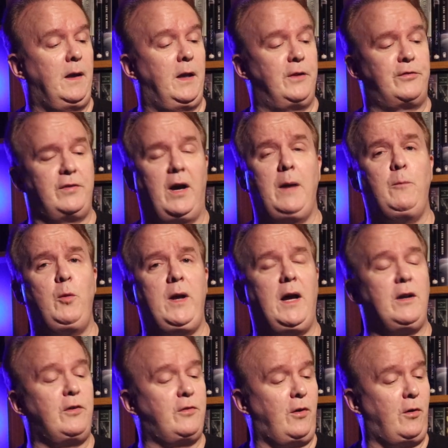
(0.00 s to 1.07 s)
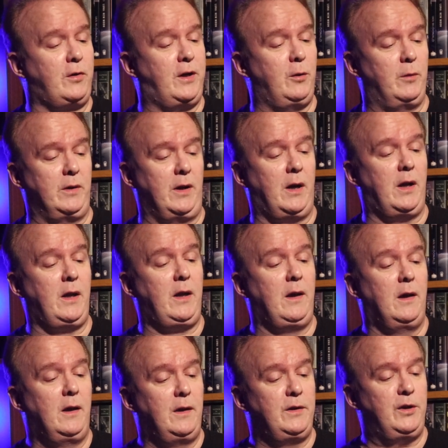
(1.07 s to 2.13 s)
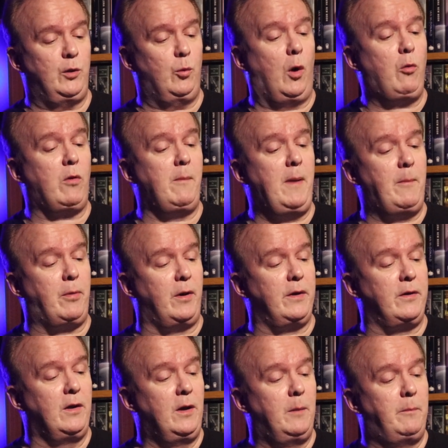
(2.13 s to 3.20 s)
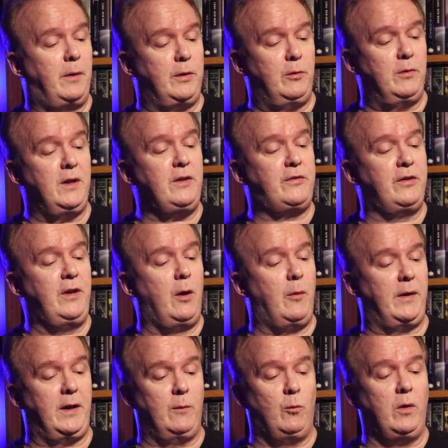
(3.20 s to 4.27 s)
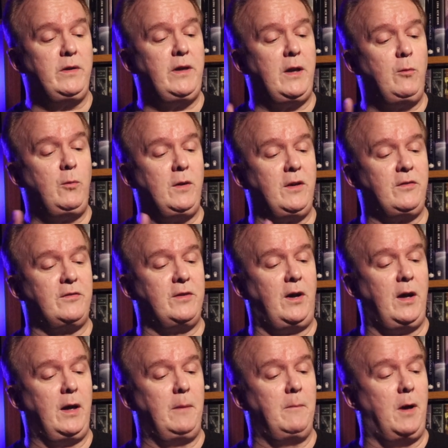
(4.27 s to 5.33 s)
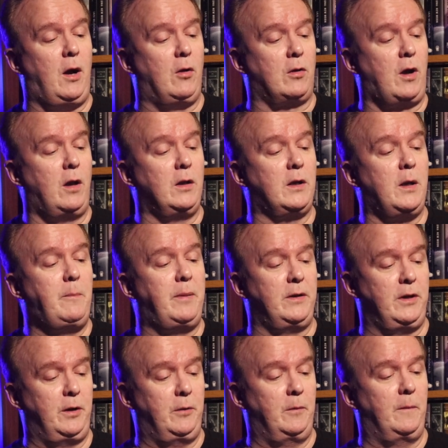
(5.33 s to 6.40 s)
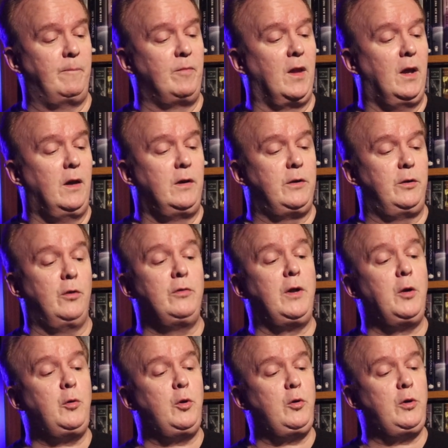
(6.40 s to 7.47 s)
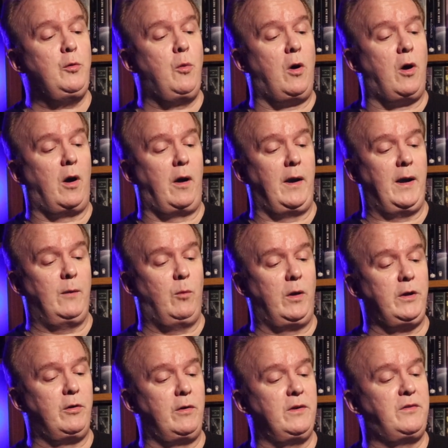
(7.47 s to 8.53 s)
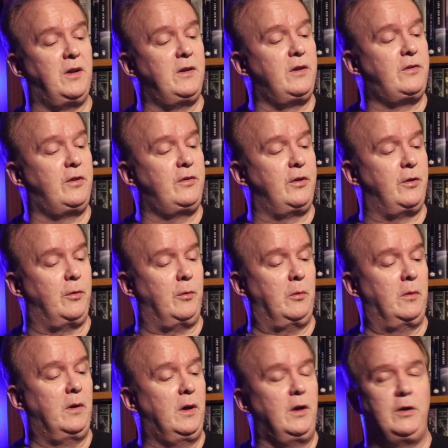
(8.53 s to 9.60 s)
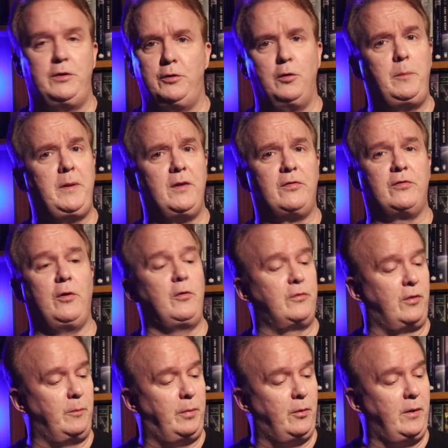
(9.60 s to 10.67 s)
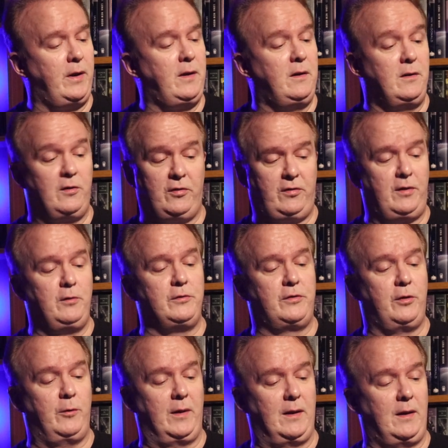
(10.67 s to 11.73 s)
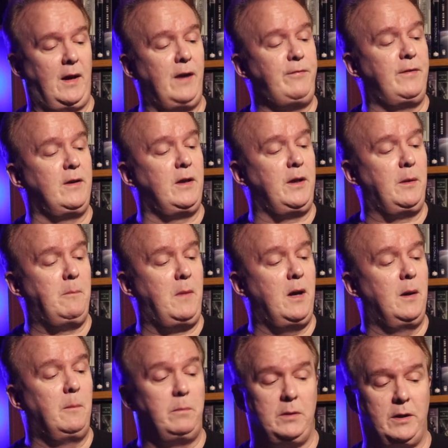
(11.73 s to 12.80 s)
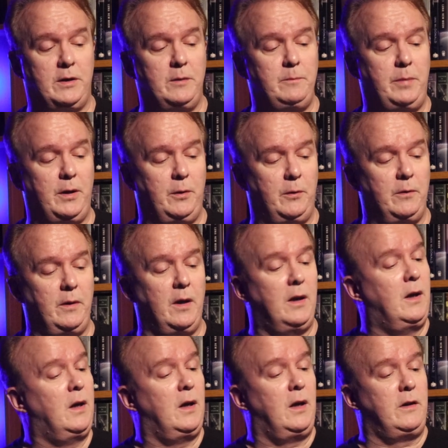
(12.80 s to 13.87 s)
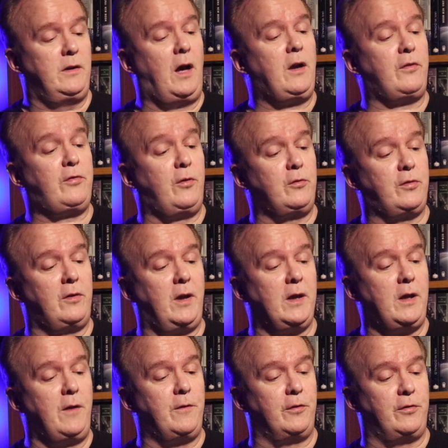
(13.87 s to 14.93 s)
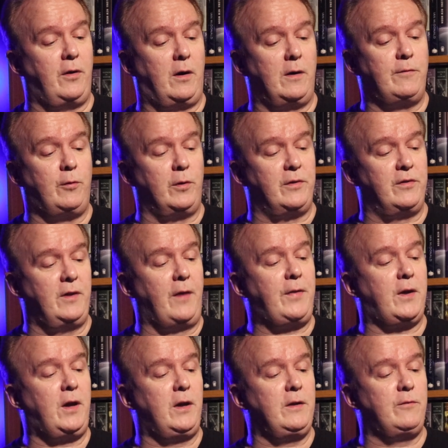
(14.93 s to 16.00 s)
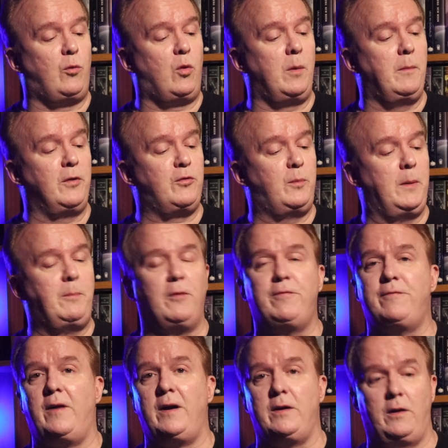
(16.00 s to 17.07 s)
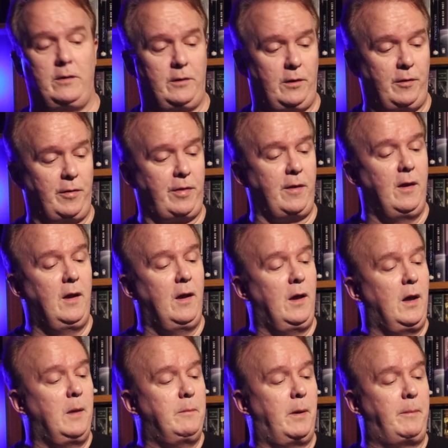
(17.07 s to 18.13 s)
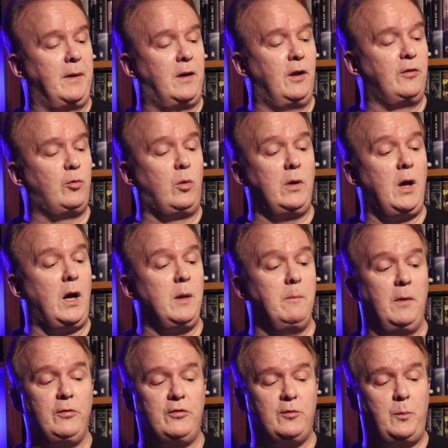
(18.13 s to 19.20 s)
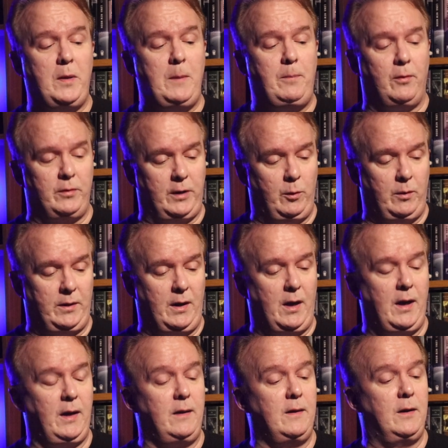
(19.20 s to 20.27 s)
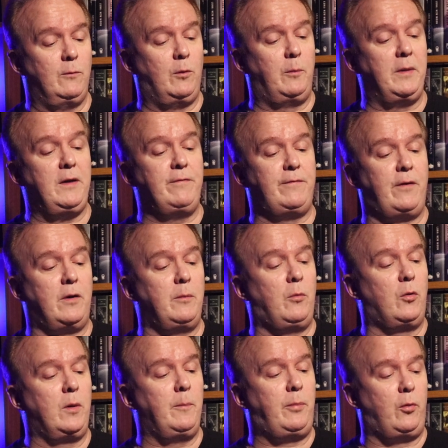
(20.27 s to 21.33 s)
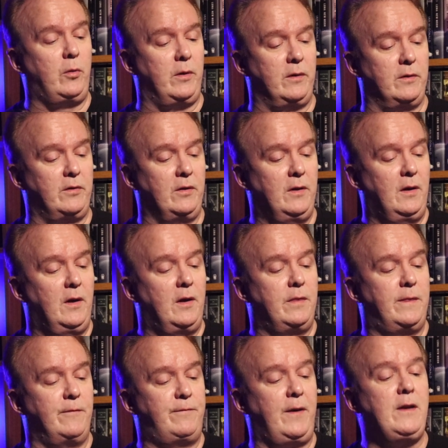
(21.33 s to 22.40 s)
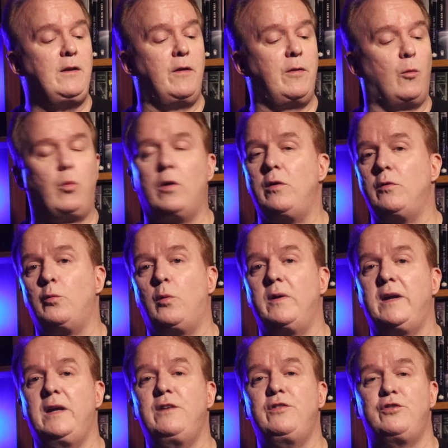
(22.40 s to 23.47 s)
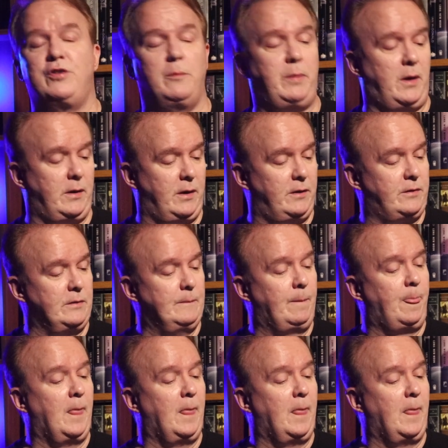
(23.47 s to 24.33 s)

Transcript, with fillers: It's time we had a talk, you and I. You won't remember it, but you need to know it, and one day when it's time, I'll call it up in you. You'll know who you are and what you're intended to do. You'll be a soldier, boy, sealed to it, life and limb, blood and bone. Not a soldier like others are, for it's not the kind of war most people fight on Earth. But because we're not most people, you and I, it will be far more important. The fate of the world will hinge upon it.